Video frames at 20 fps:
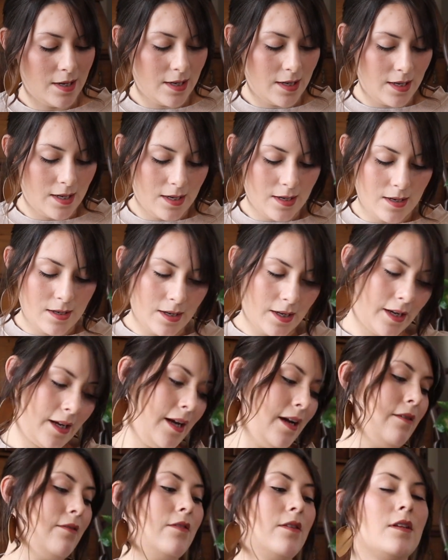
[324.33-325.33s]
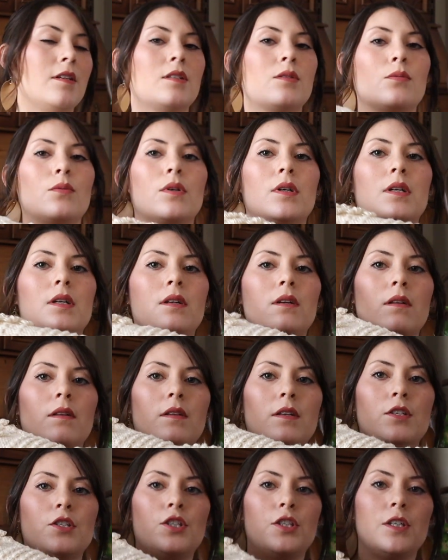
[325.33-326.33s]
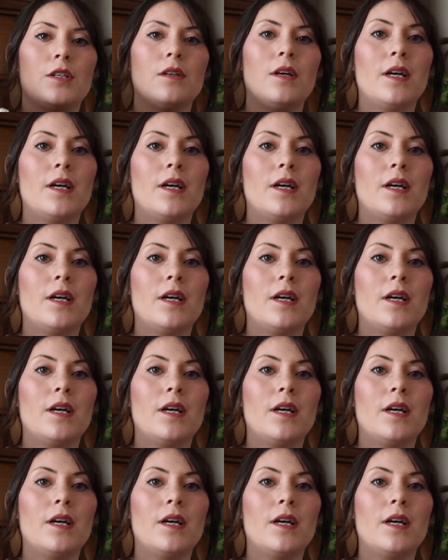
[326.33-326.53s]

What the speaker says: and I have this one this year.